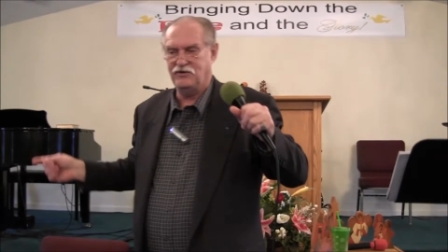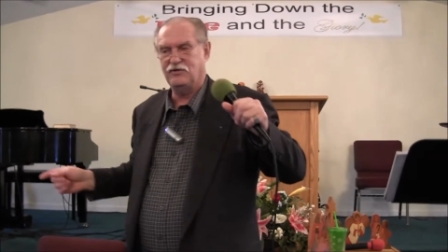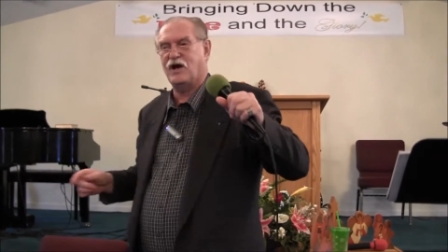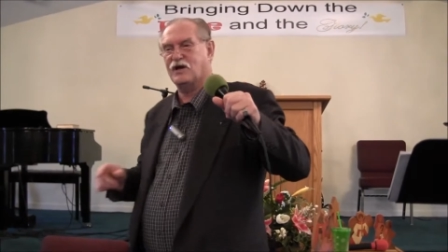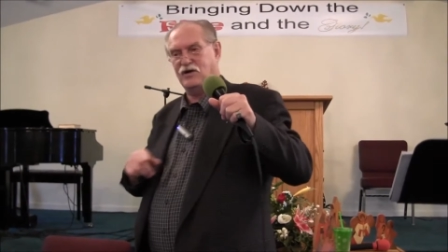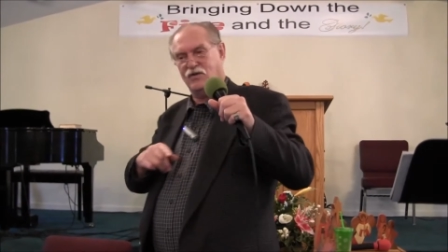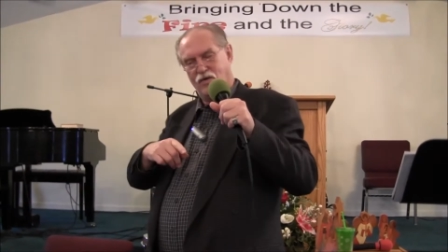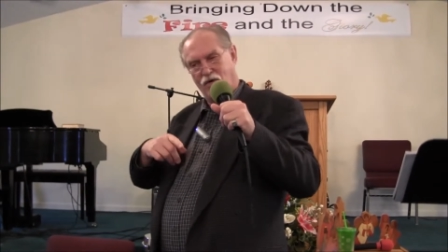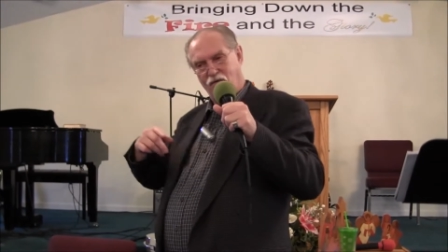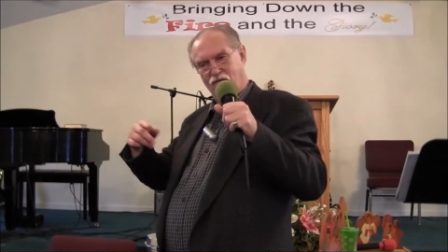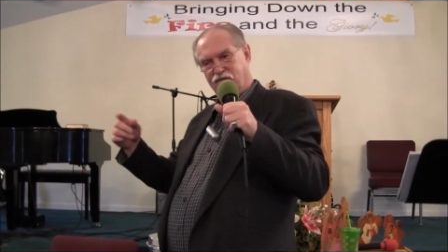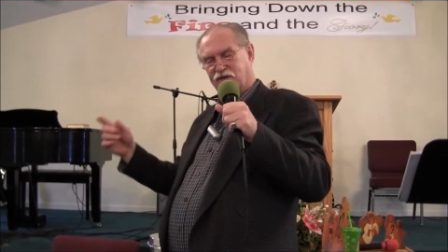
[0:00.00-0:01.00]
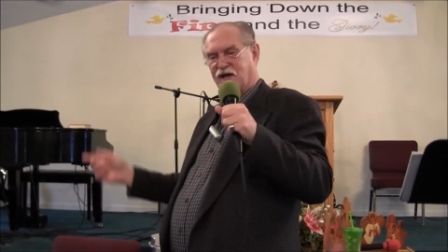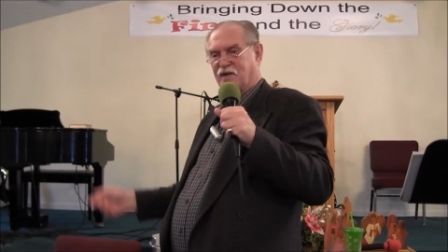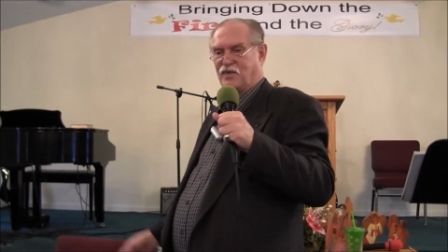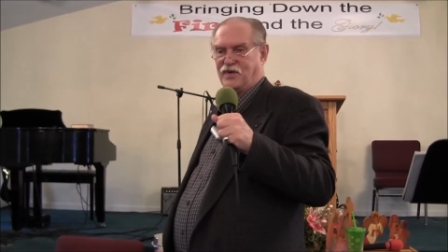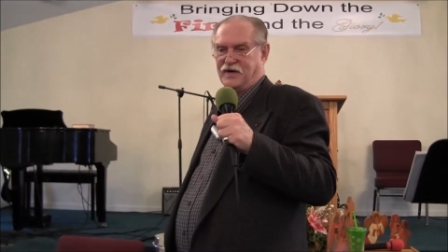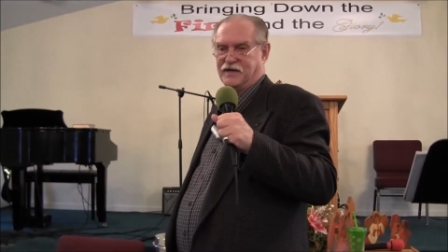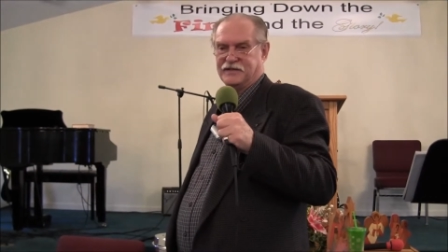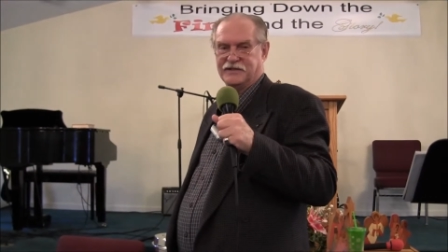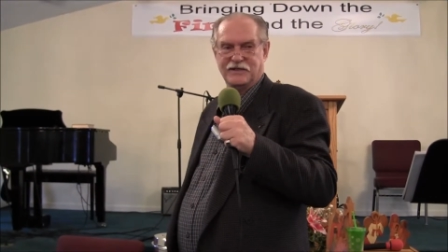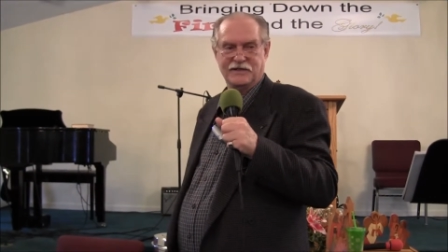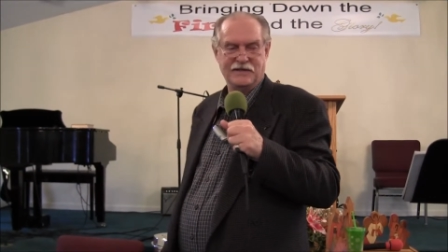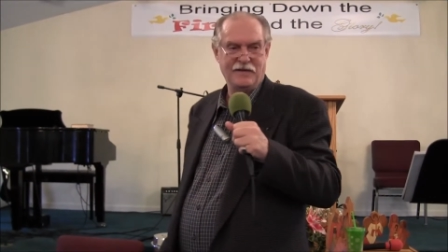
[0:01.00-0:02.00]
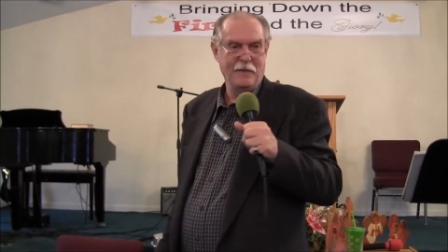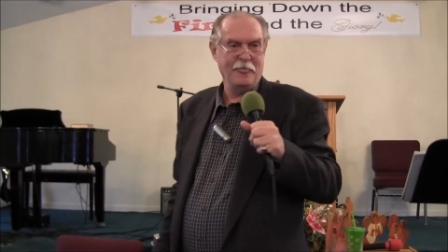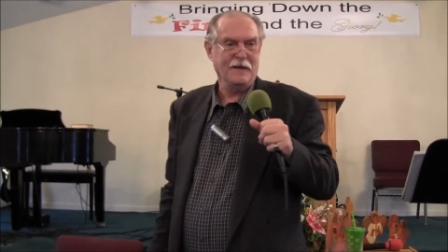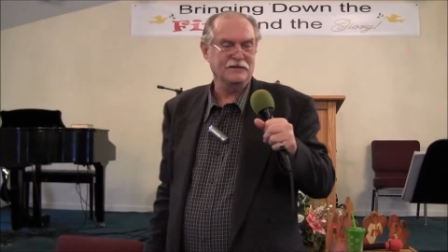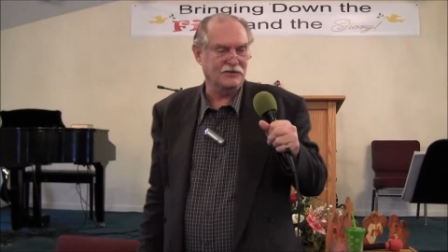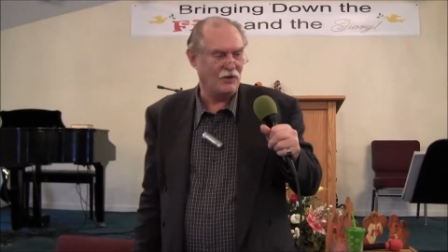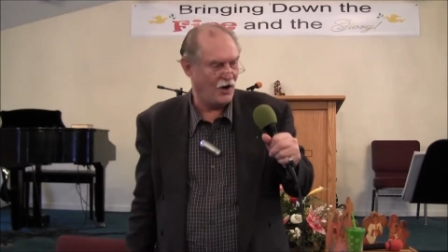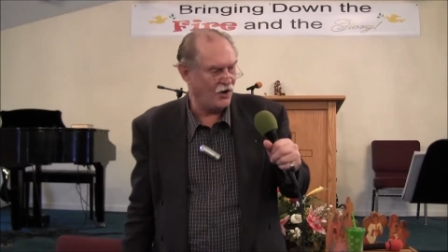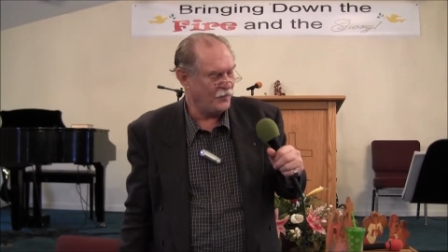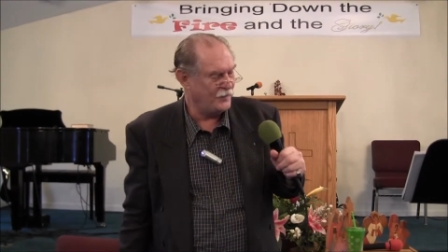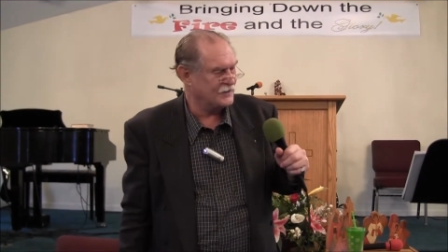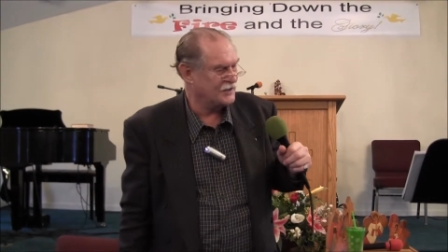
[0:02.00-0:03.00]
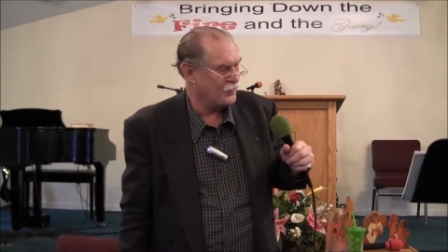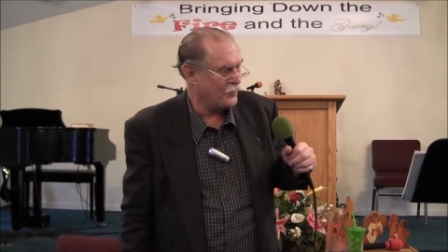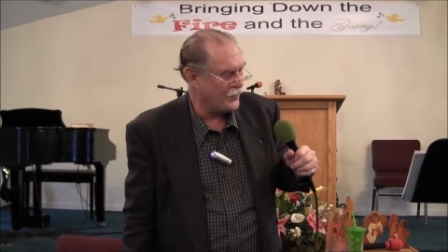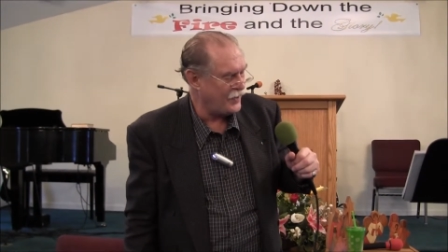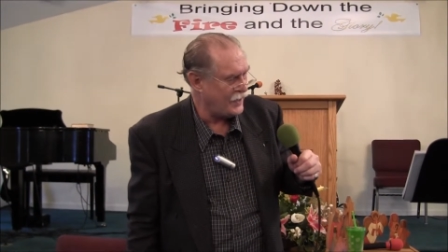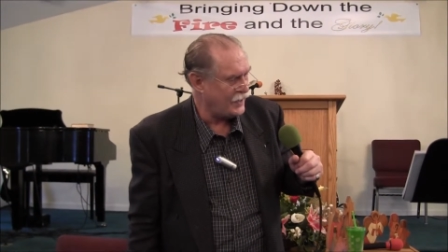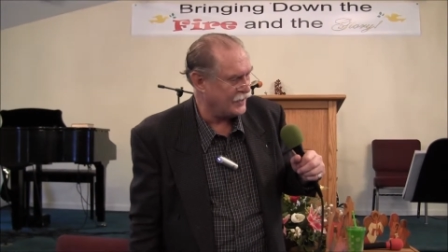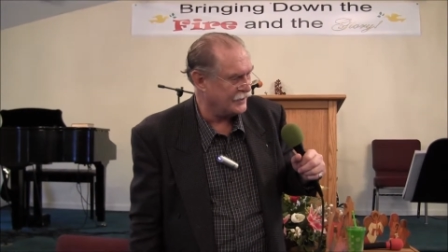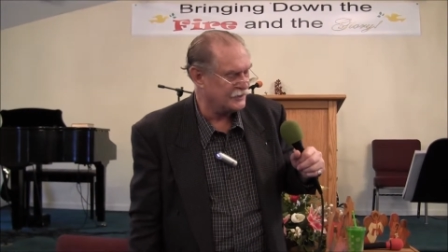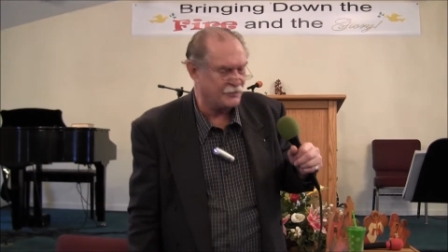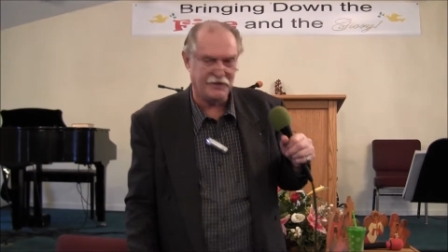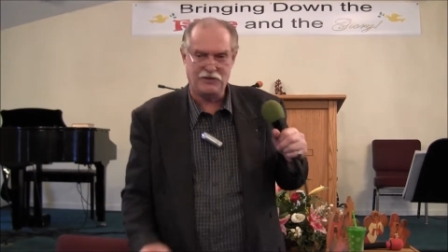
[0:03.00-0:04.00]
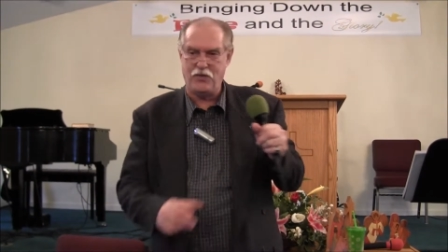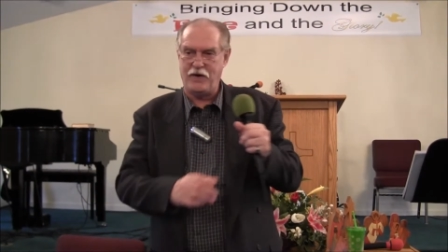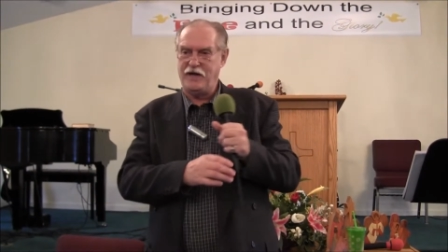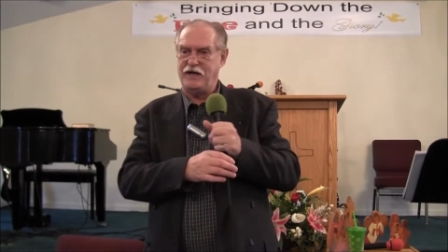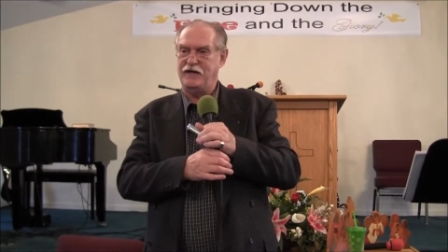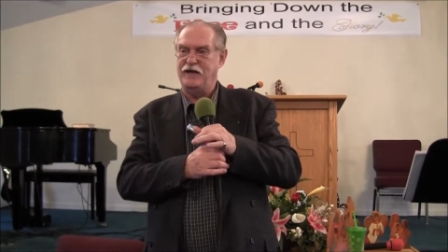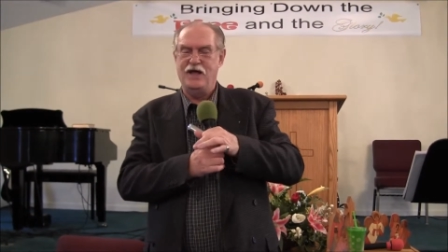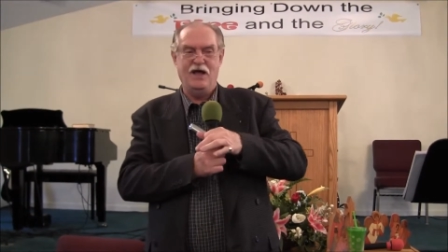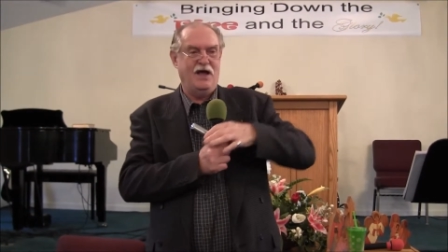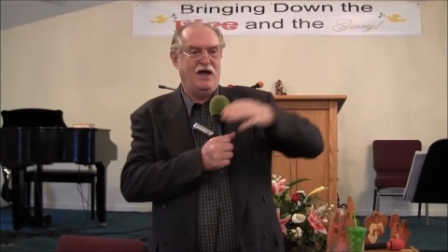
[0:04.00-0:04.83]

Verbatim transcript: You got to go over that bridge. Right. So hope is the bridge between